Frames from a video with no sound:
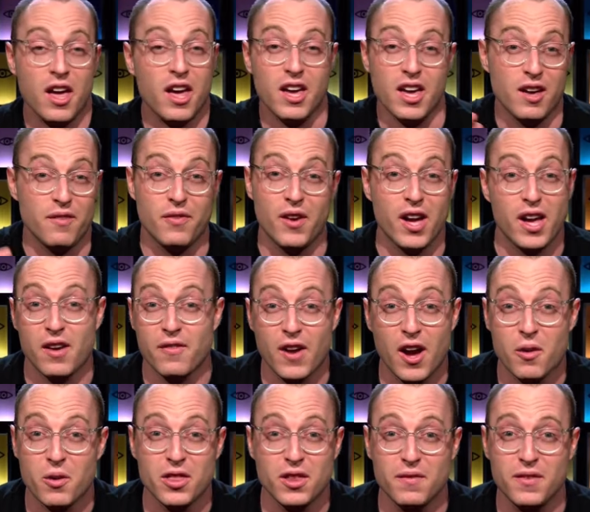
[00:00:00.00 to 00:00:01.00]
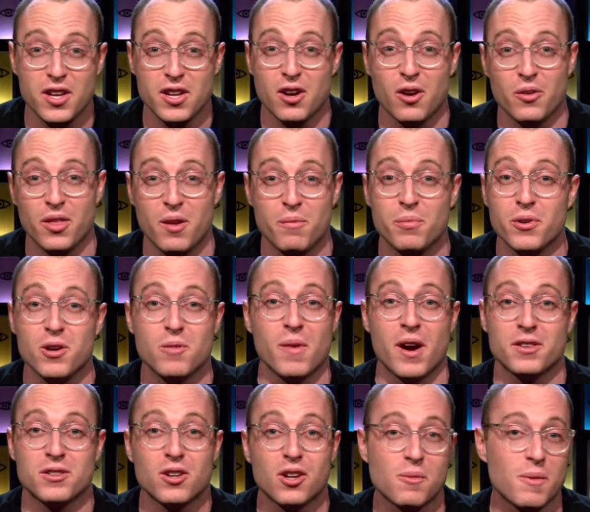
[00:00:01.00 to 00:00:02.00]
hey, if I win the veto, then boom,
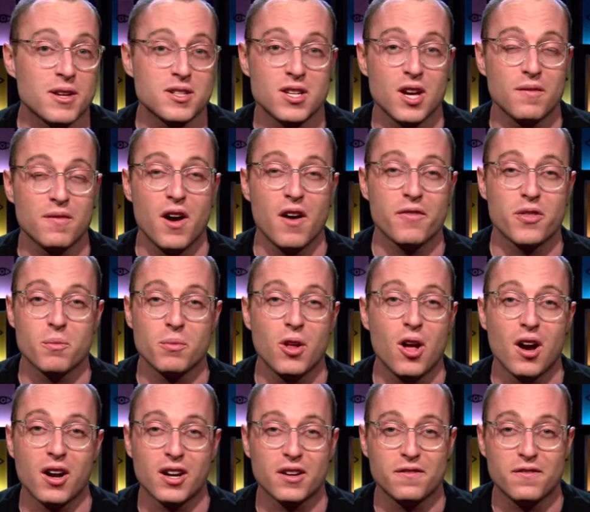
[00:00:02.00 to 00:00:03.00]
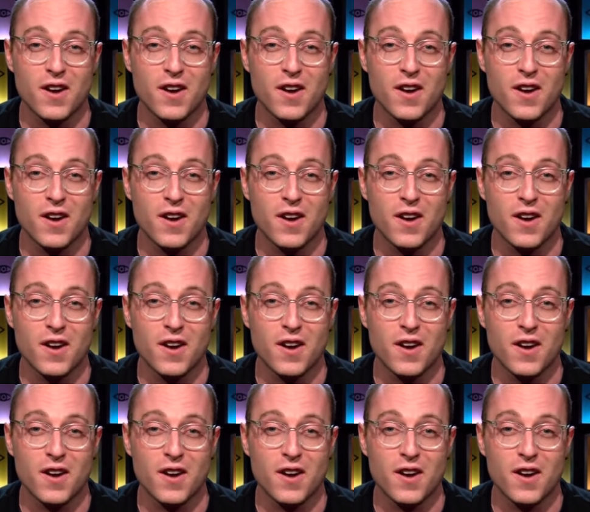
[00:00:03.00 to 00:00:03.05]
I took myself off the block at